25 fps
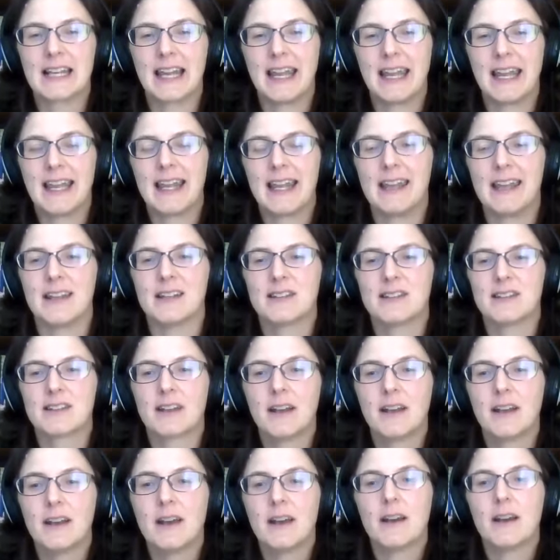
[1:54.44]
is
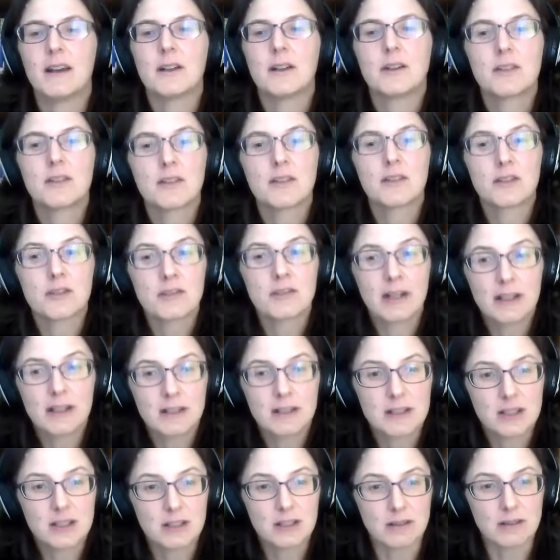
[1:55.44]

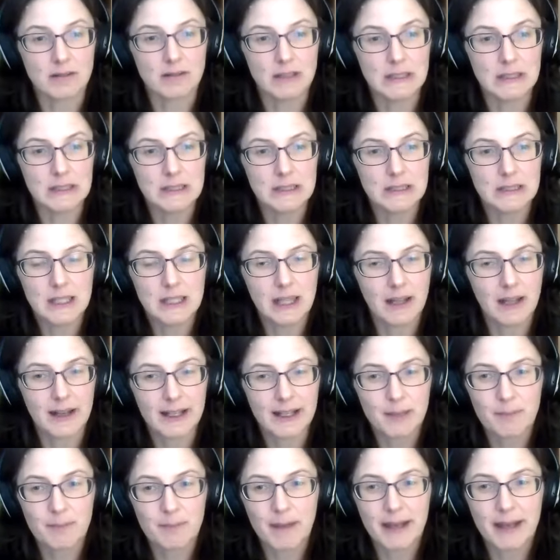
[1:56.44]
structural,
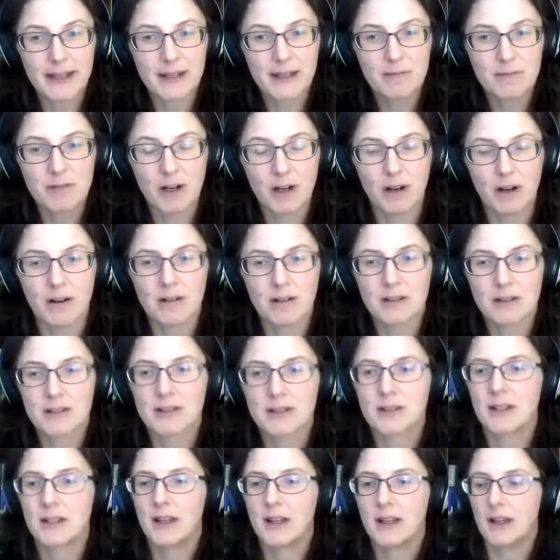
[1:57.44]
like many
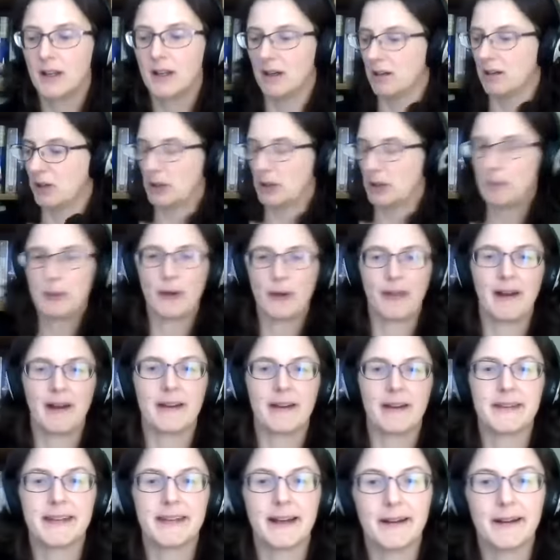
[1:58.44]
rocks. I'm going to put
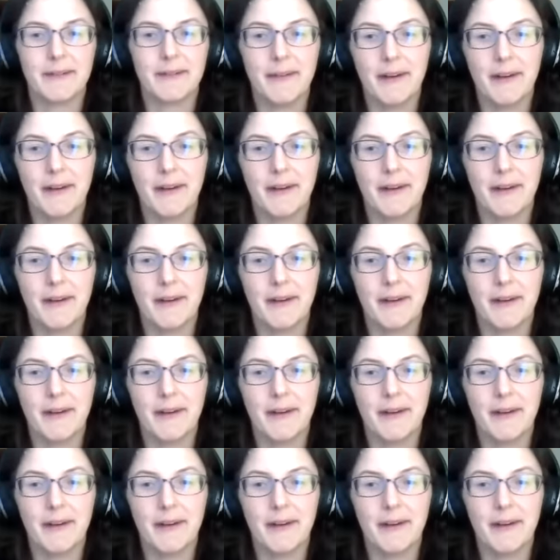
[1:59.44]
that down